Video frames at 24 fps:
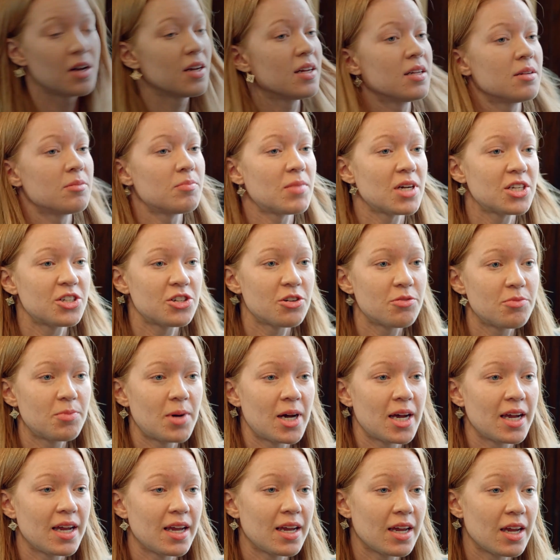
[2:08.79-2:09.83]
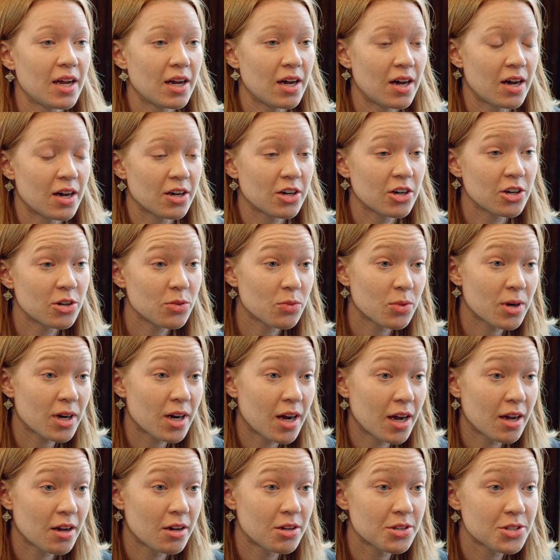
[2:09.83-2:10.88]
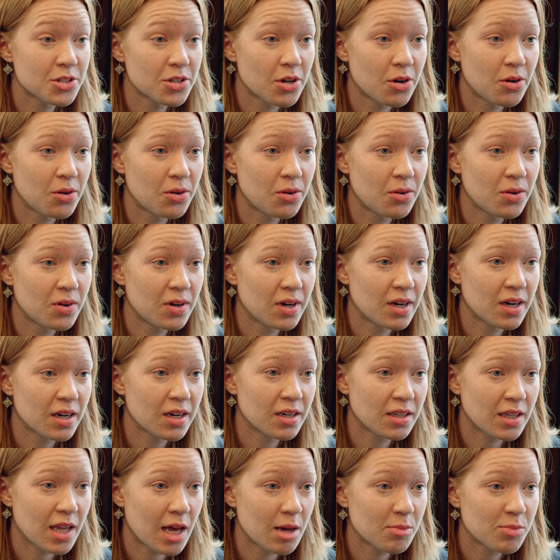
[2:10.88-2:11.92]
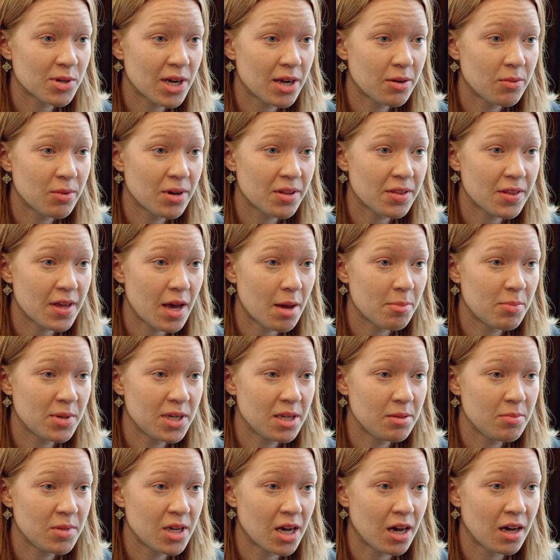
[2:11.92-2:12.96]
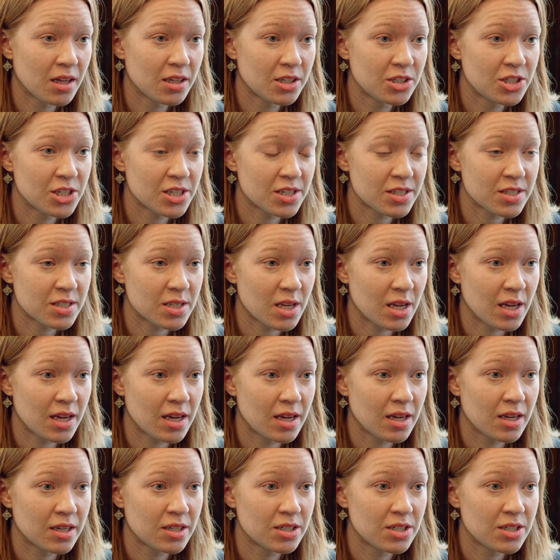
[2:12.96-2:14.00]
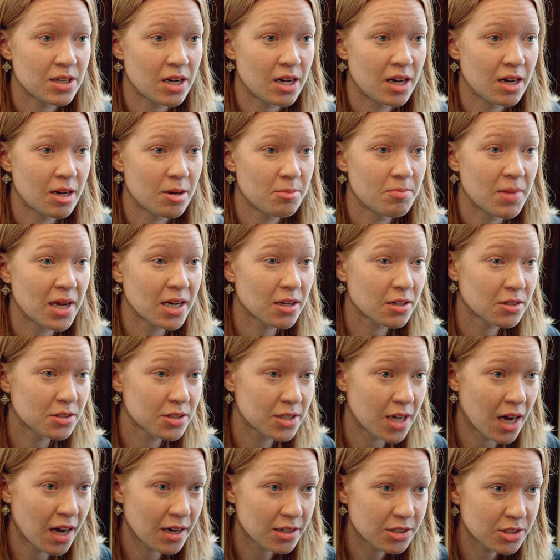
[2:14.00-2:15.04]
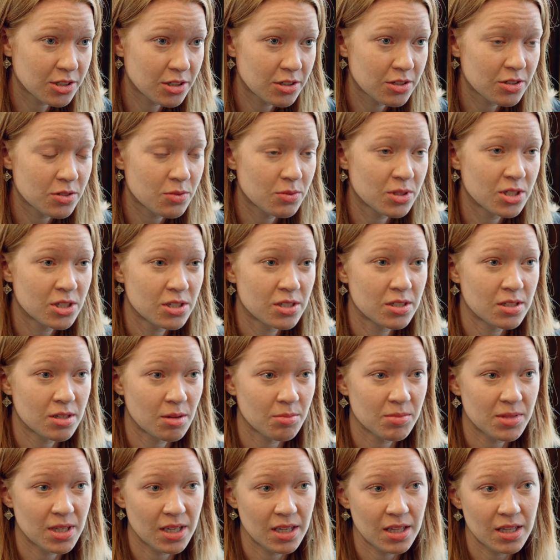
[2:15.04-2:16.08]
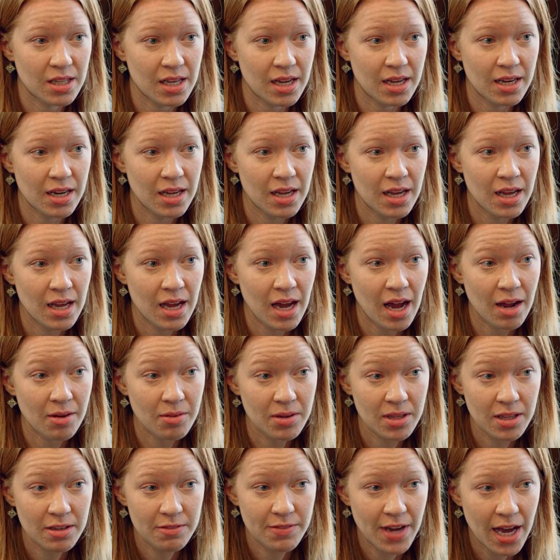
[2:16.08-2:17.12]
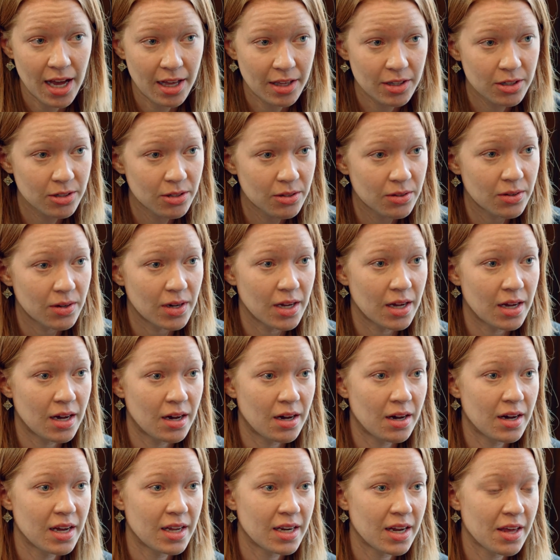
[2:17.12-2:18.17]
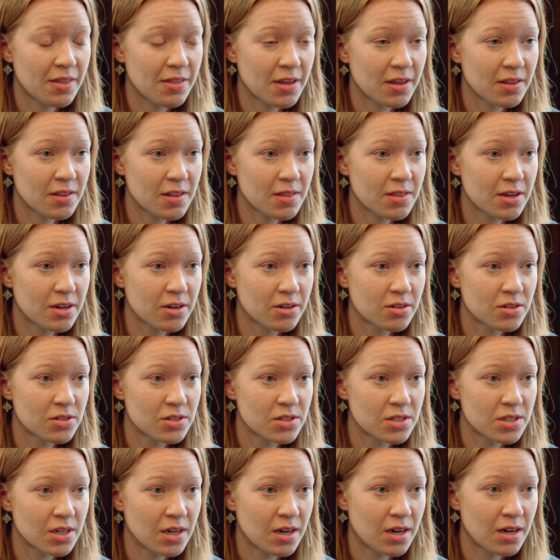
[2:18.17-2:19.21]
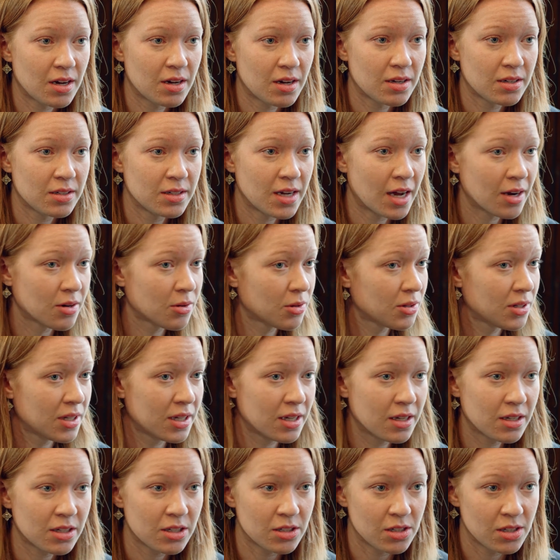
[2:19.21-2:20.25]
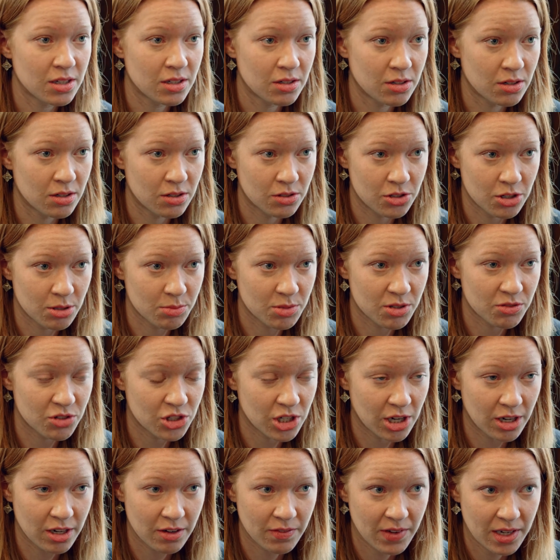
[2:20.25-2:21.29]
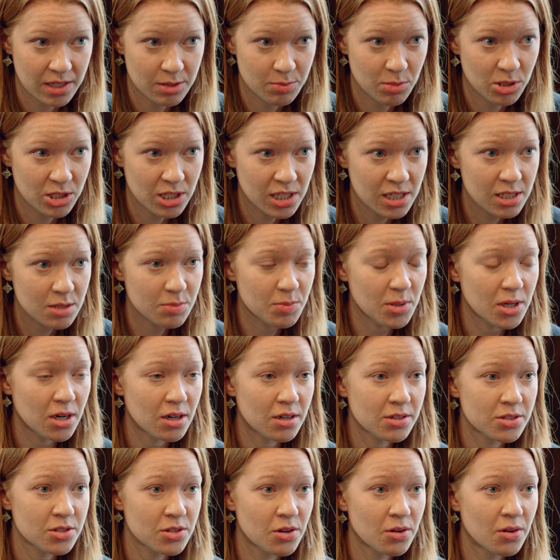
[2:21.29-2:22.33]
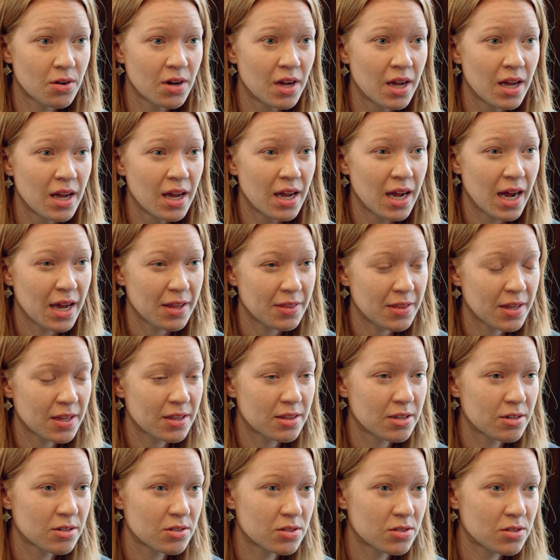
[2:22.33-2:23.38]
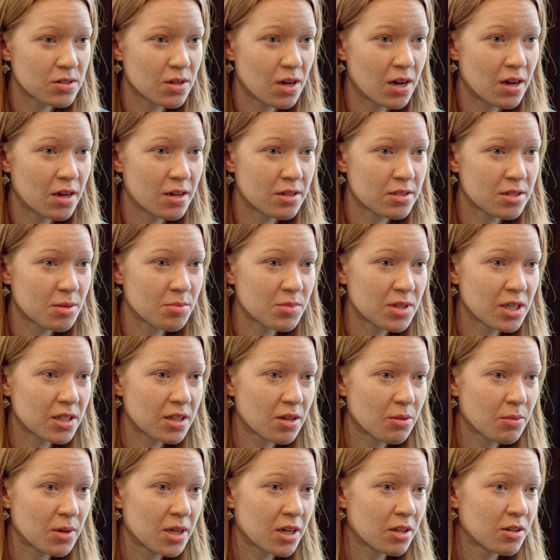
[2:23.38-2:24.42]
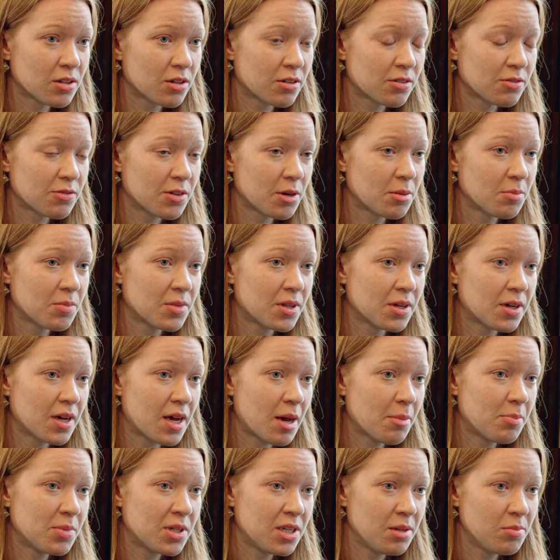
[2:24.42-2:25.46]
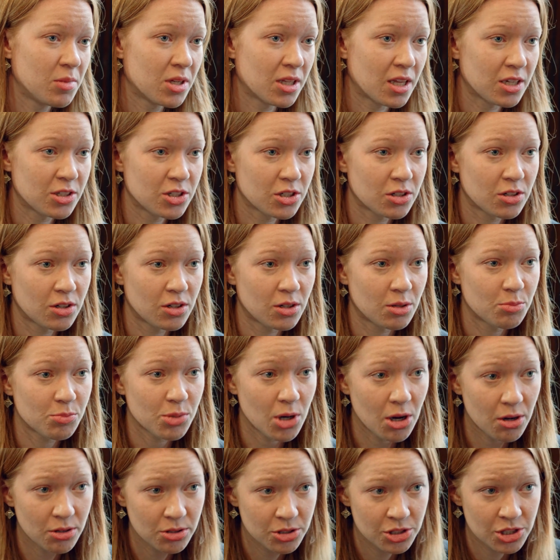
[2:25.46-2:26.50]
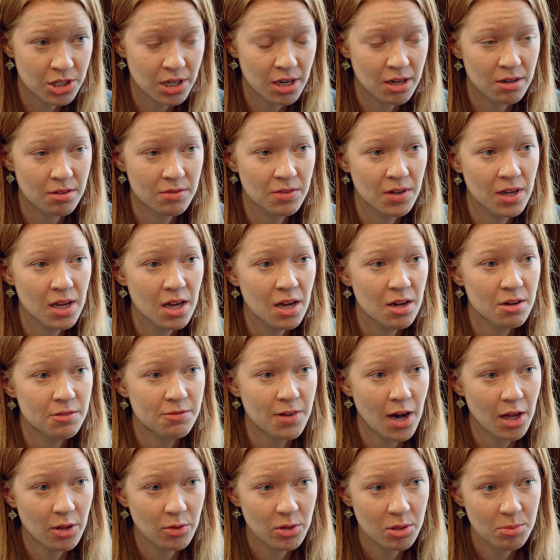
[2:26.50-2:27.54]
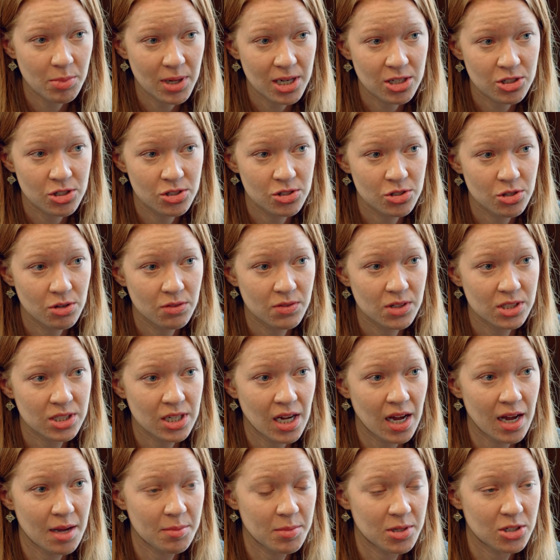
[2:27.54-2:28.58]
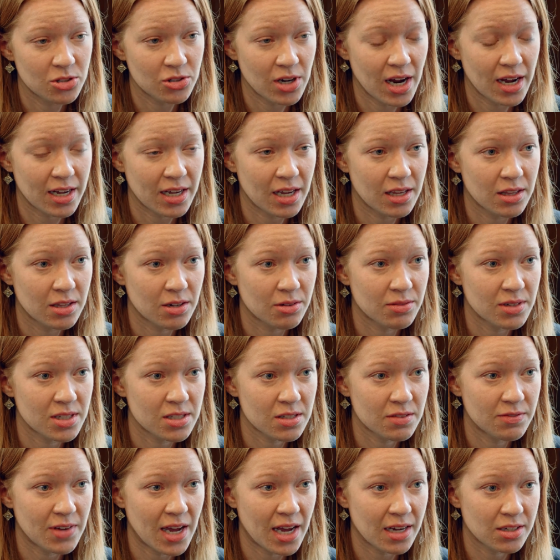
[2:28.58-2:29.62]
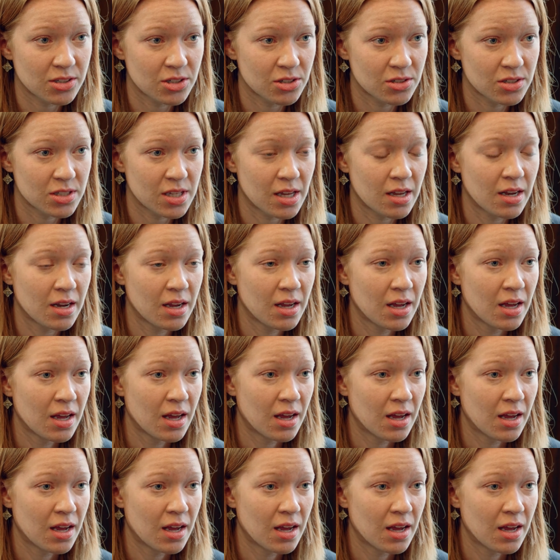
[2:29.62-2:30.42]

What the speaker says: In much of my current work, I also collaborate with epidemiologists and medical doctors, which is something that I really value. And I think that there's not only in terms of sharing of expertise, but also I think there's something that we can learn from the epidemiological approach of following patients over time and tracking their risk factors that